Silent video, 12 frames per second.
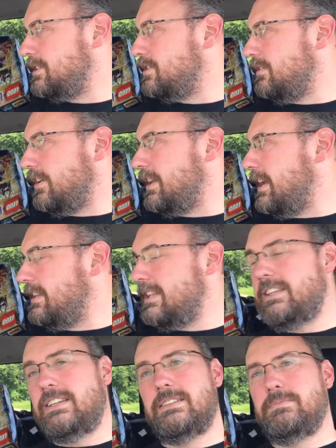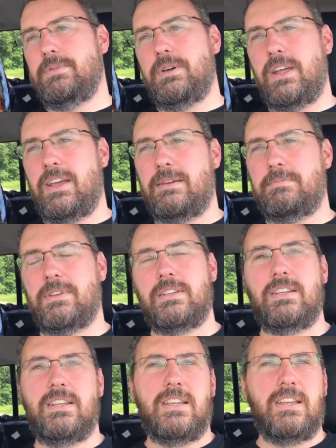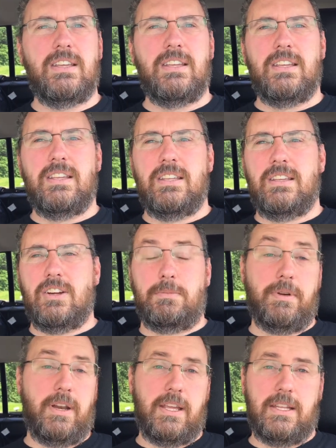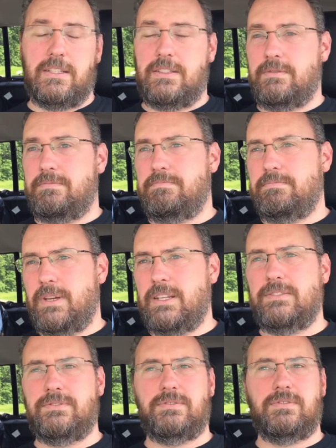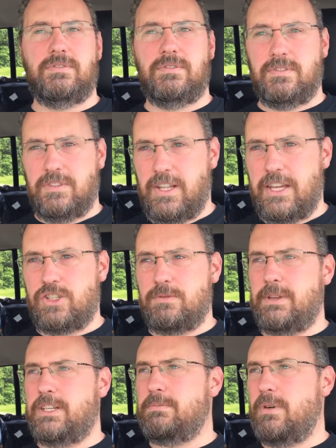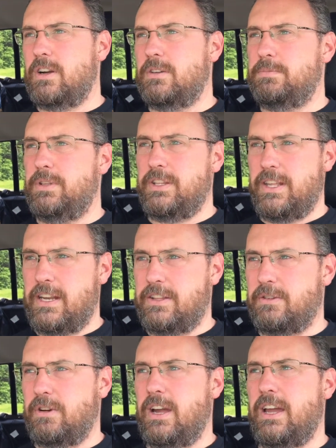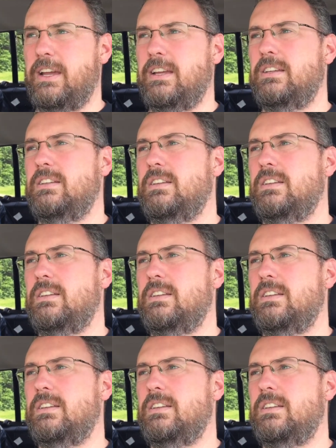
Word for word: I should have already had that thing put up or put in, but that should be tomorrow. Putting that in the rack,